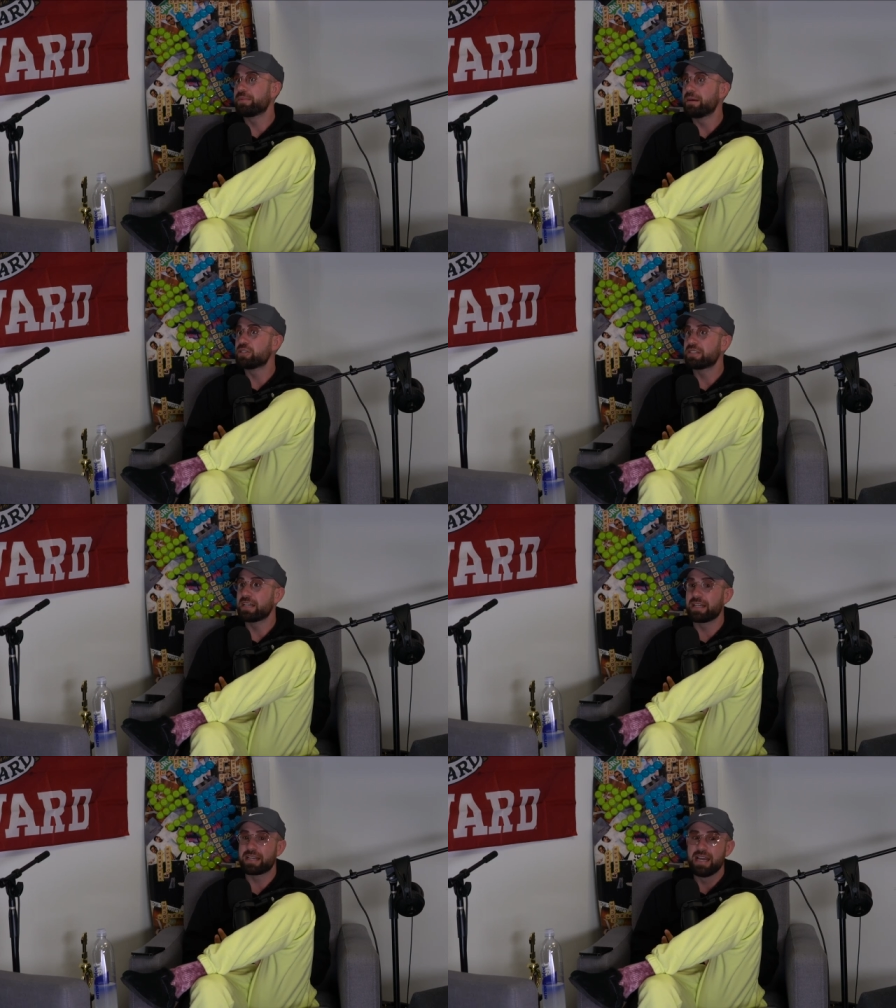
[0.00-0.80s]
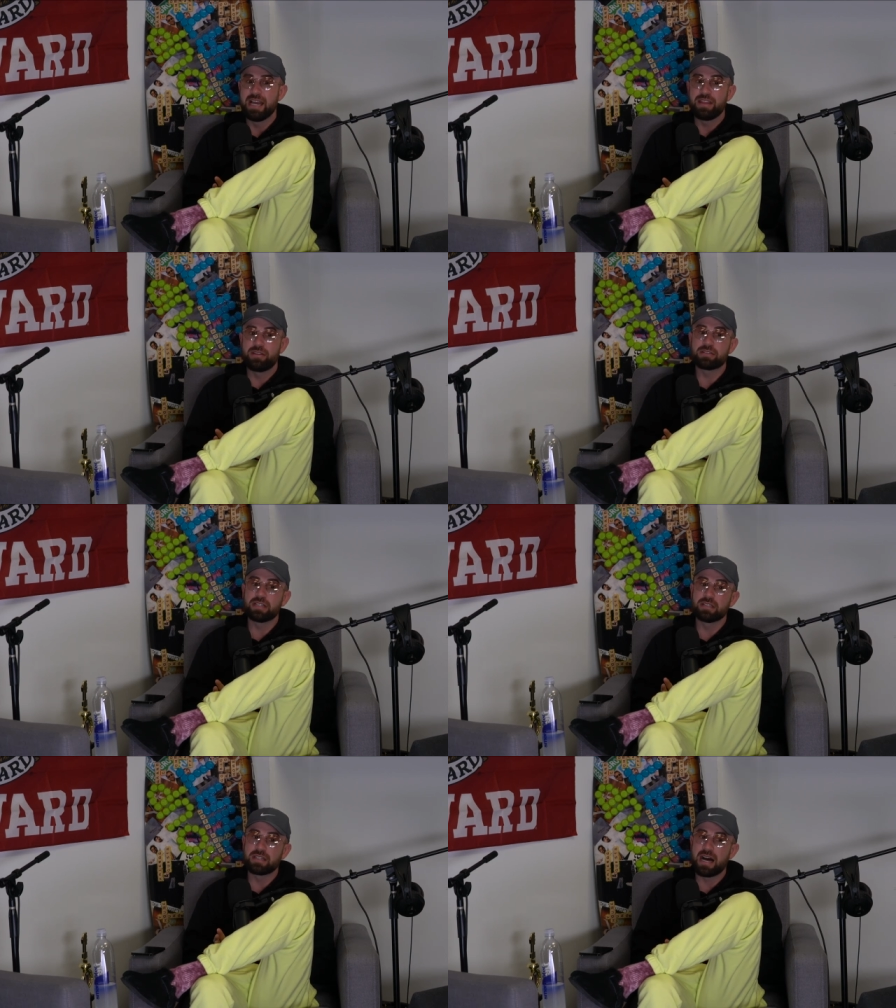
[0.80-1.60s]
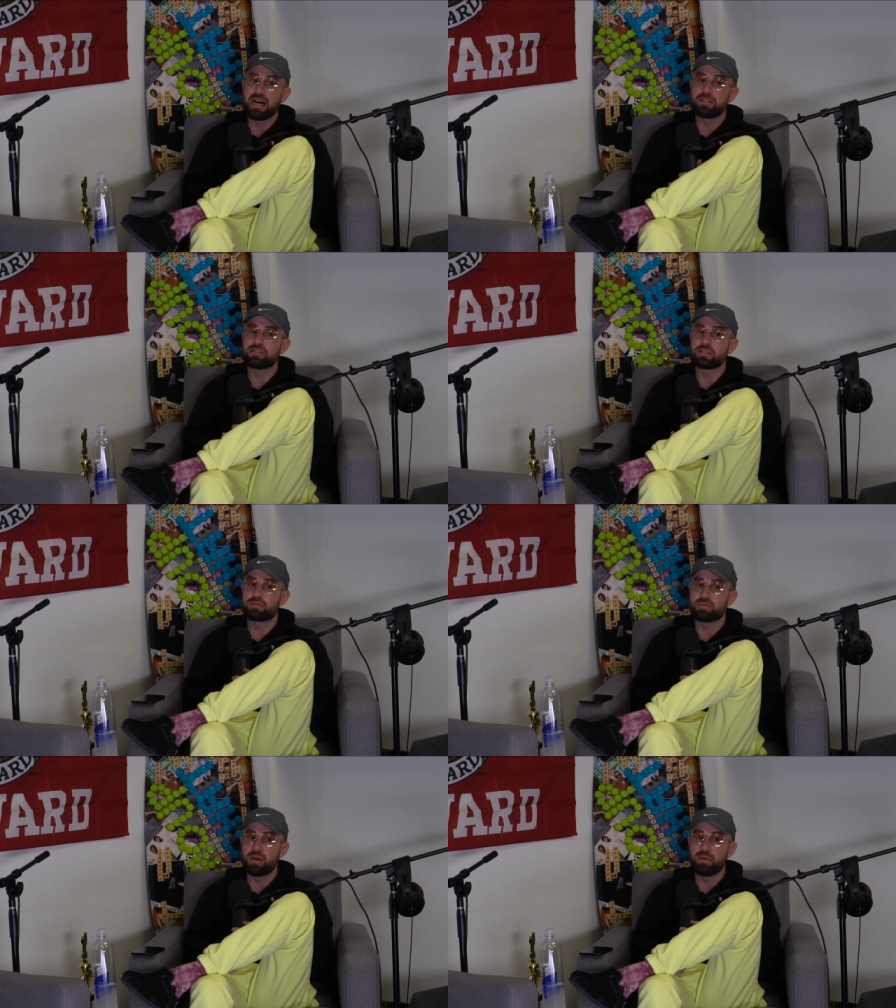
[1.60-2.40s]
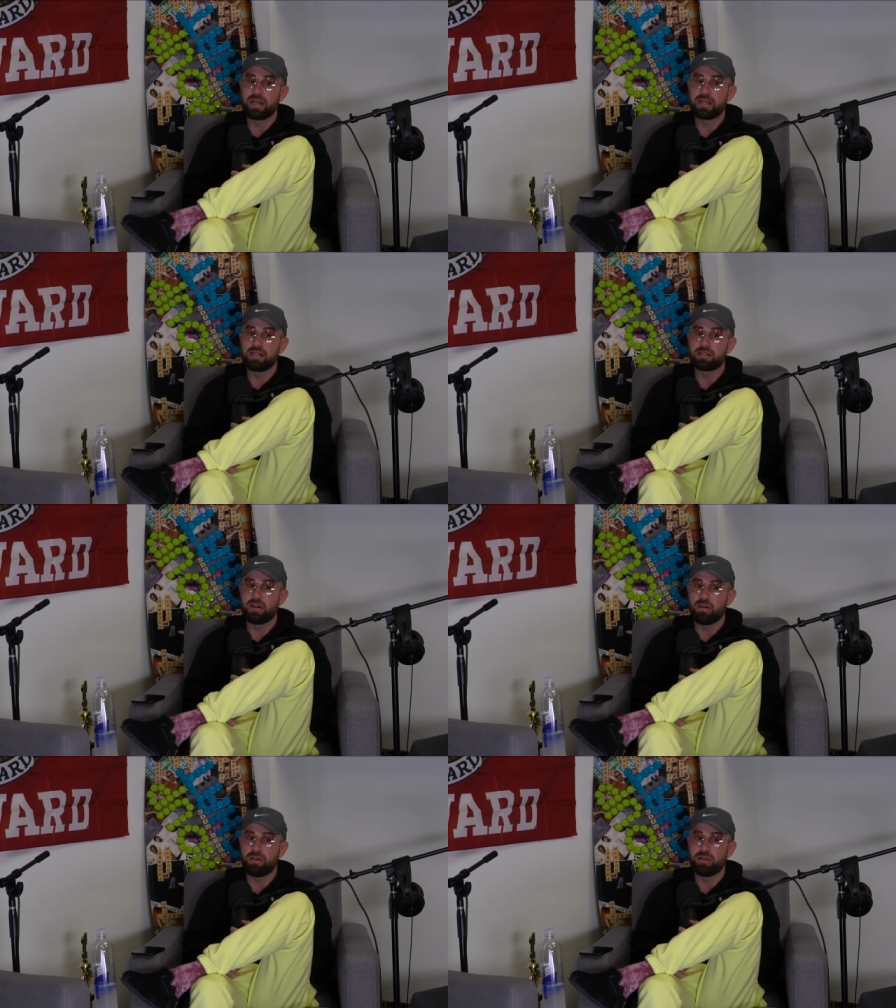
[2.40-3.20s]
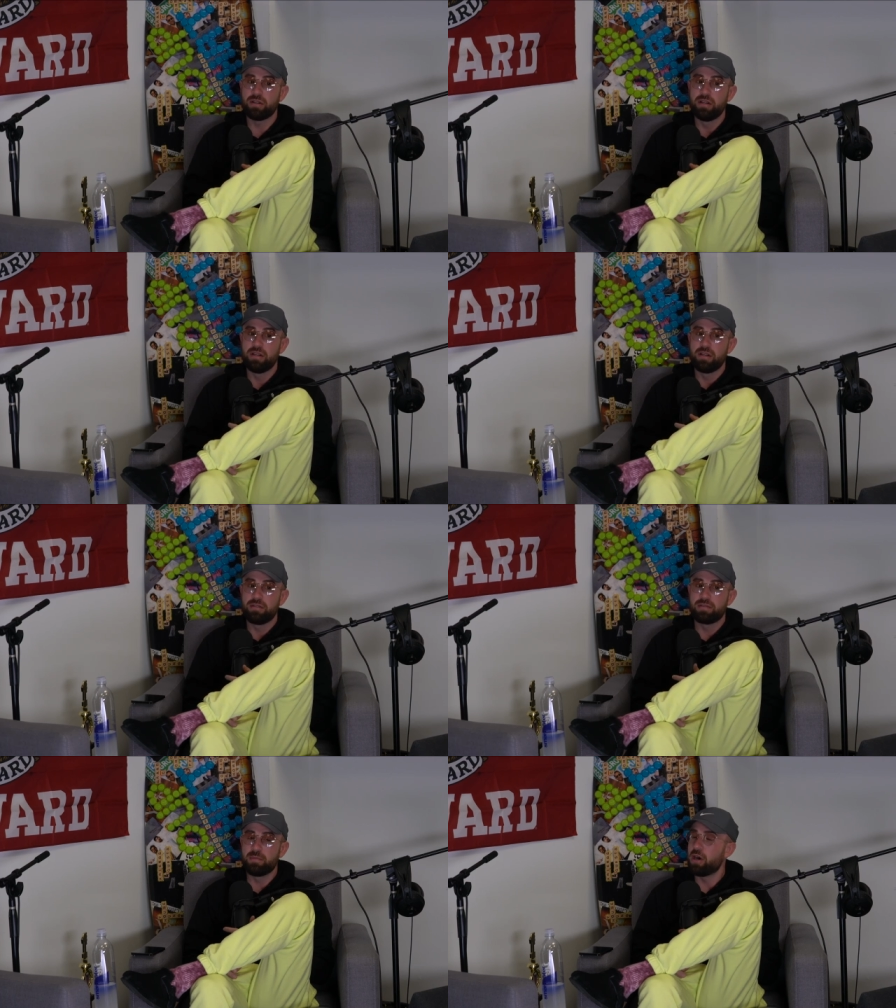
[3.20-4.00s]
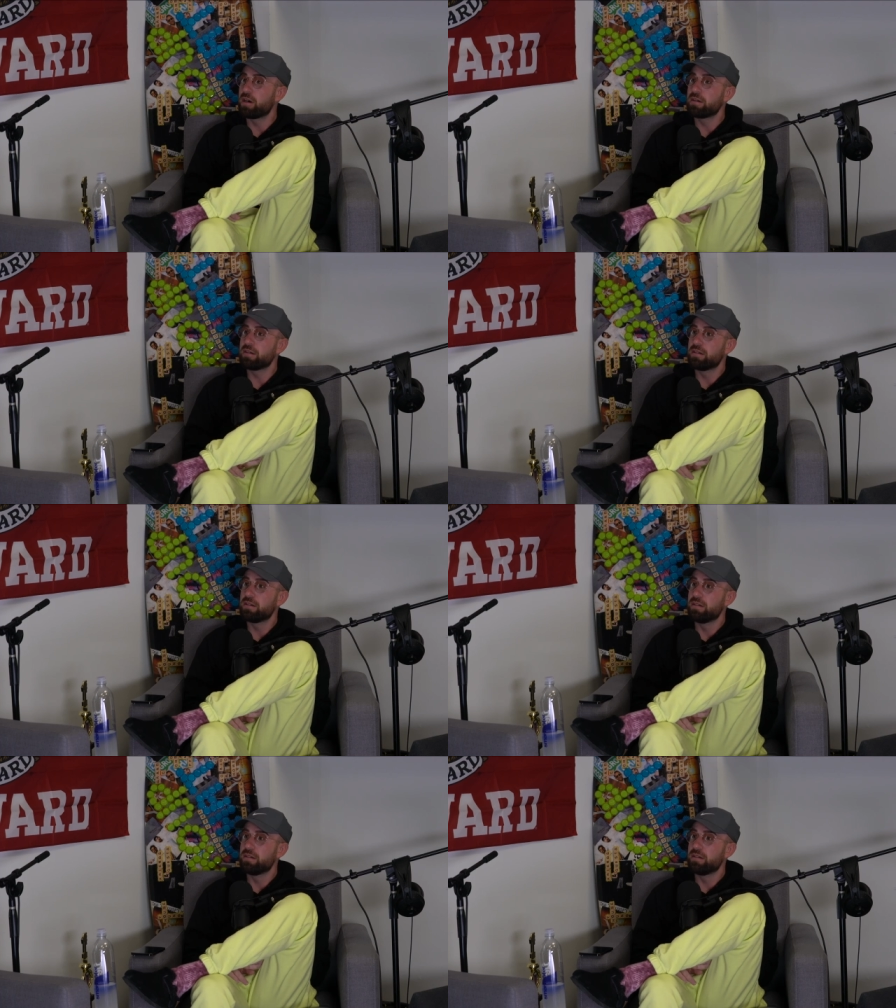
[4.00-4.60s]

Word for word: but I'm just saying like there's a lot. There's a growing call from our